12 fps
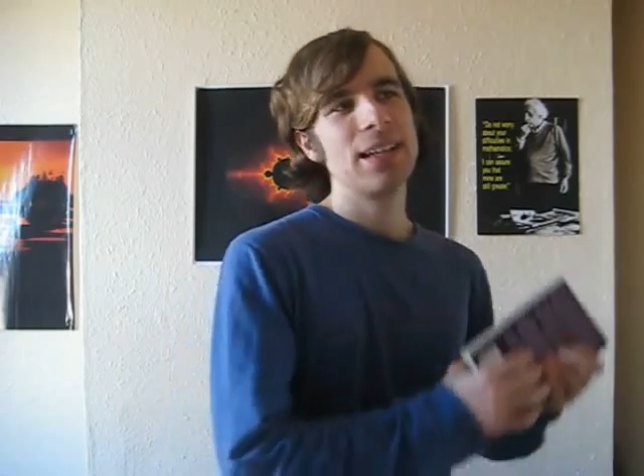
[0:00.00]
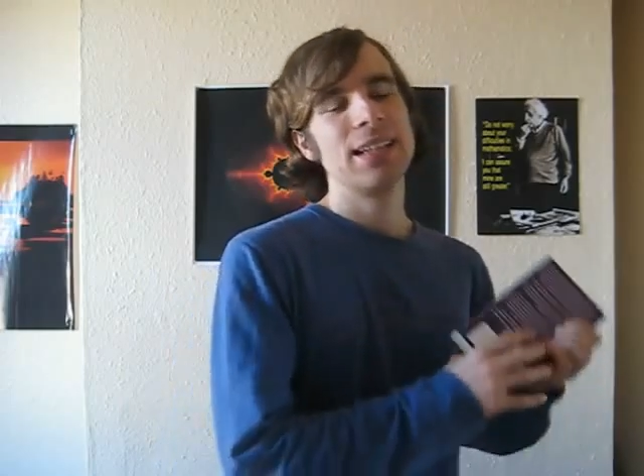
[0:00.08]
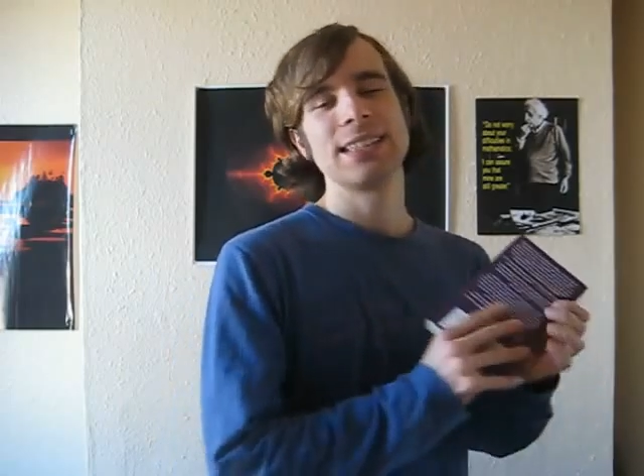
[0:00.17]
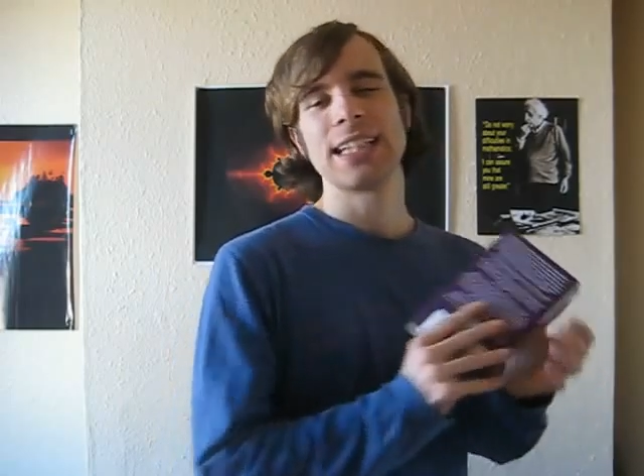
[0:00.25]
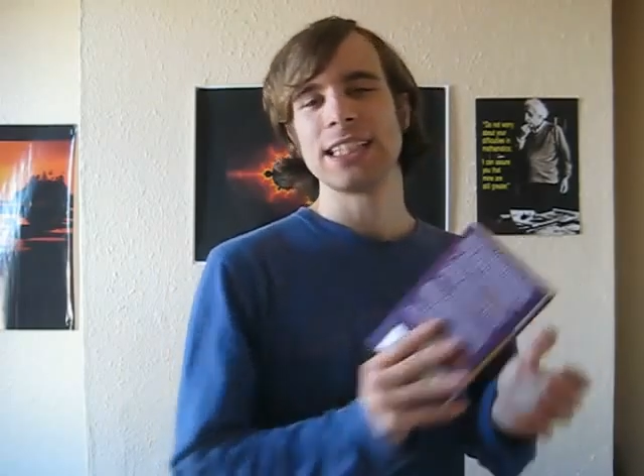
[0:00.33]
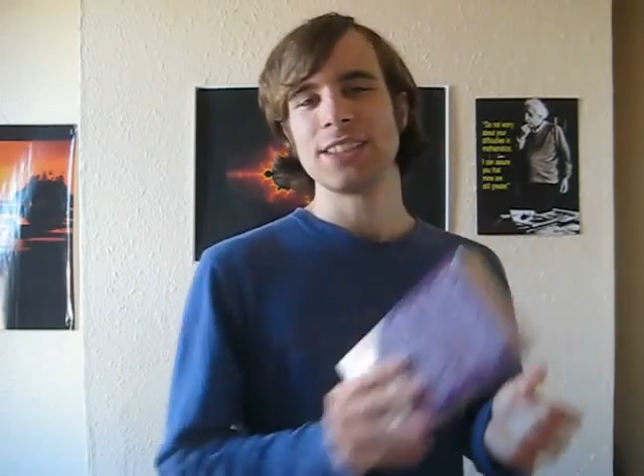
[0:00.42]

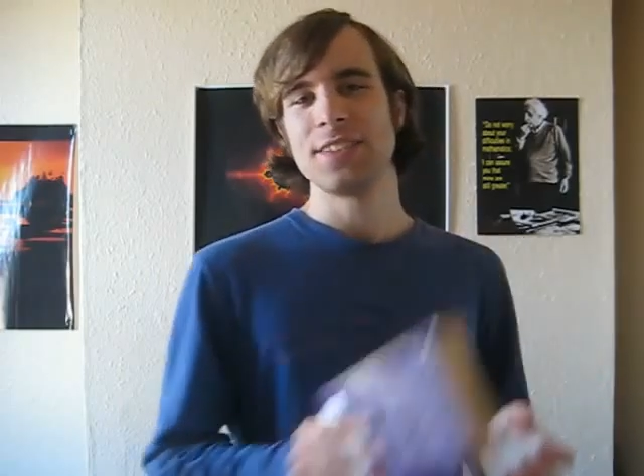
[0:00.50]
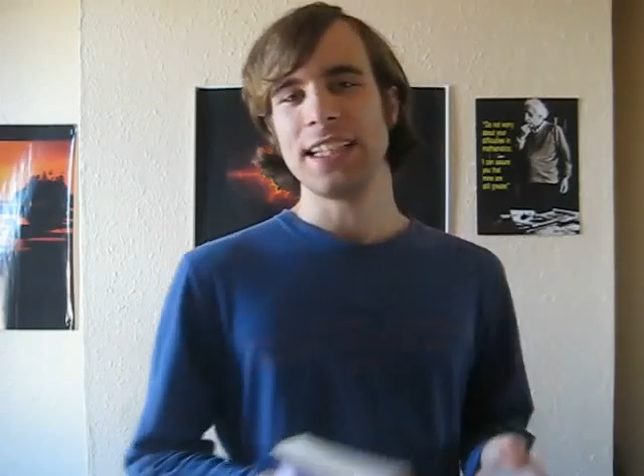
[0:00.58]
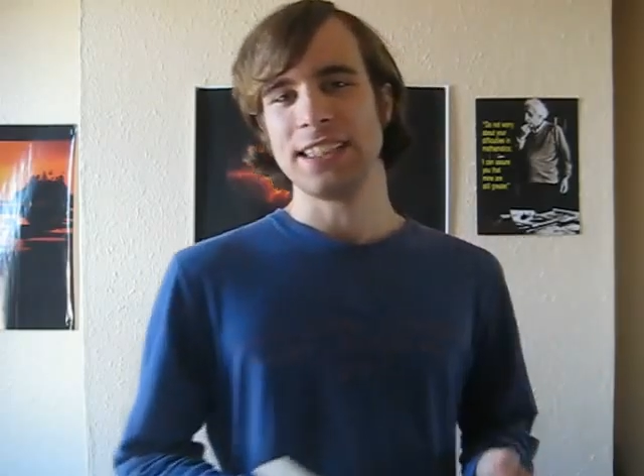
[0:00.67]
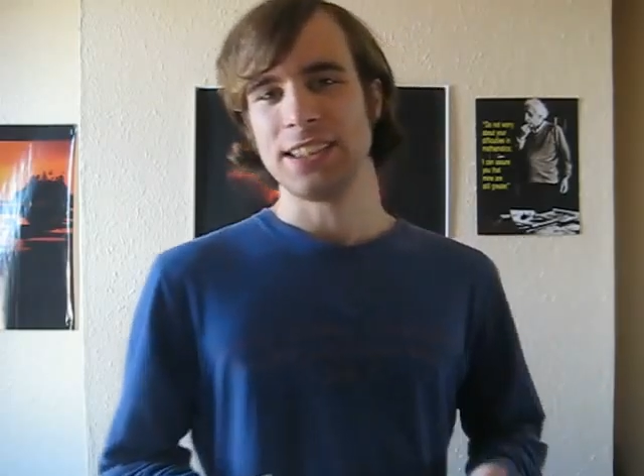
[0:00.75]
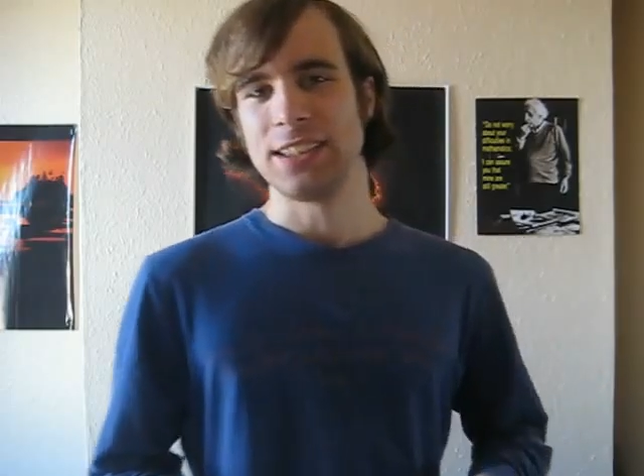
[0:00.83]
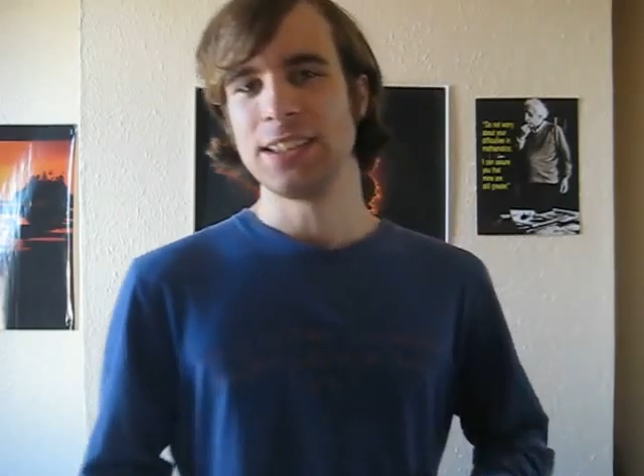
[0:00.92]
science
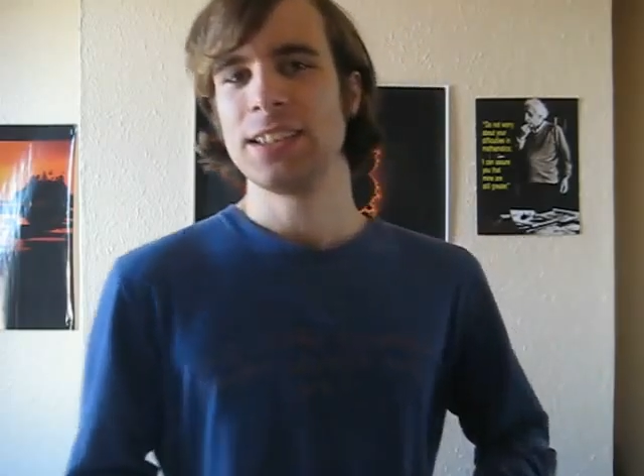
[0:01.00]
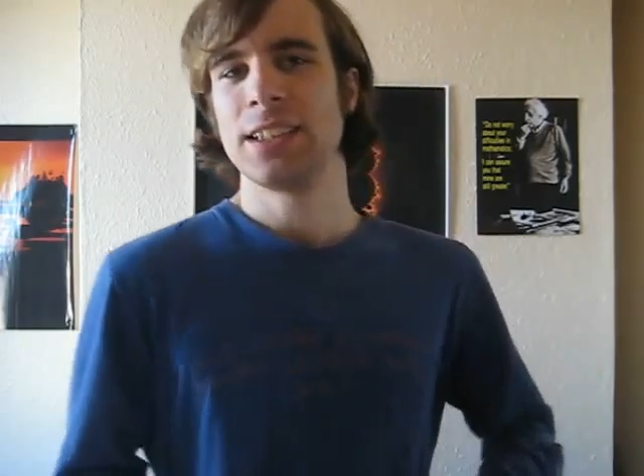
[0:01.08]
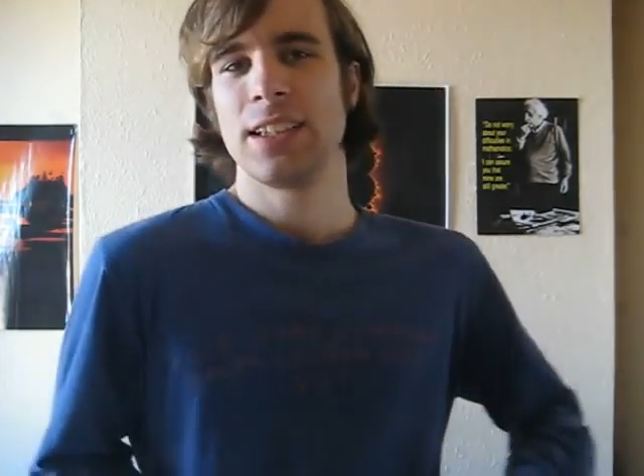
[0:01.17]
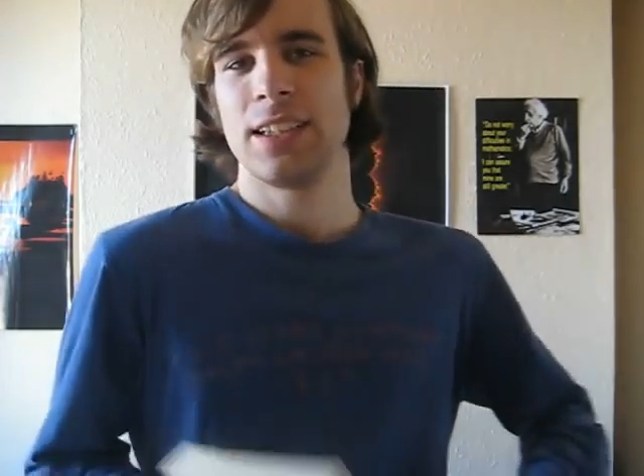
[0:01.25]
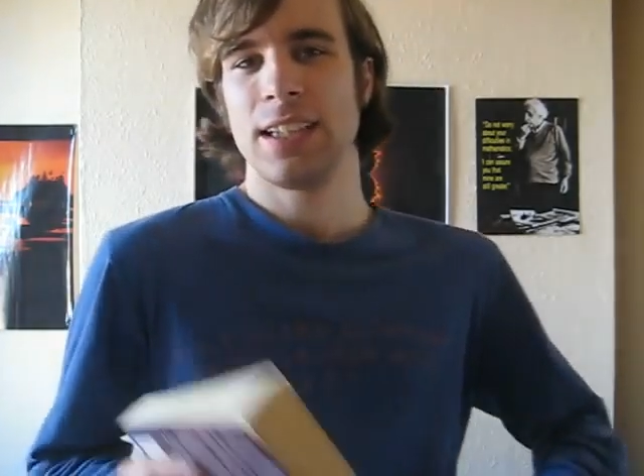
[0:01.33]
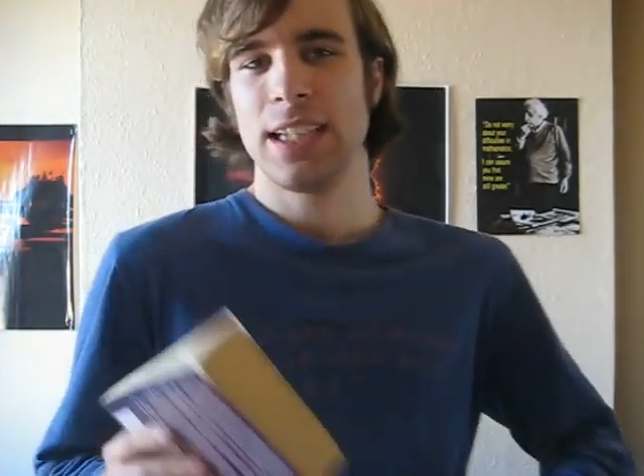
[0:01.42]
fiction
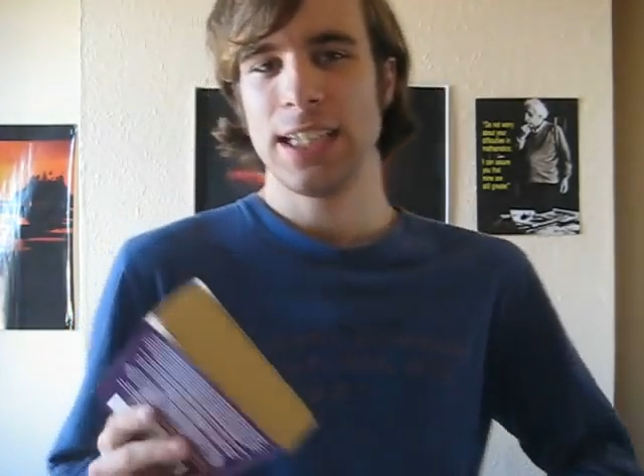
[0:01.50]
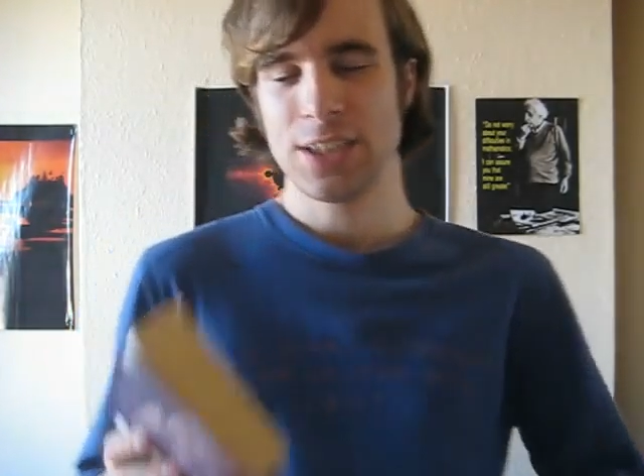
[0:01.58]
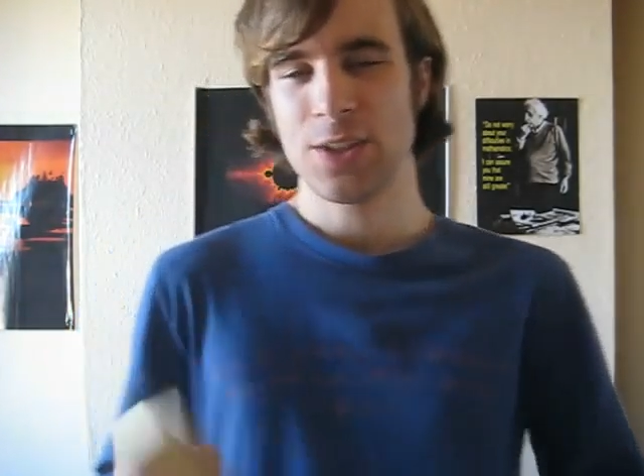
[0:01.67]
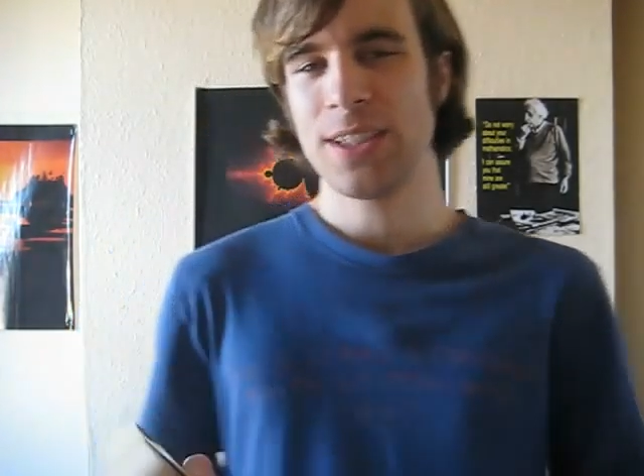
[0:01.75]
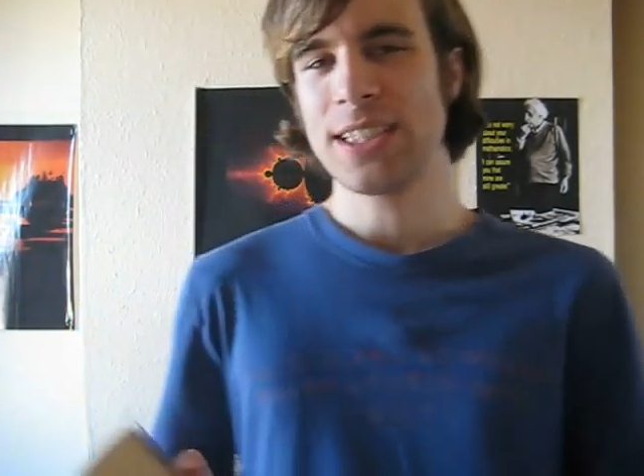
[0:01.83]
is only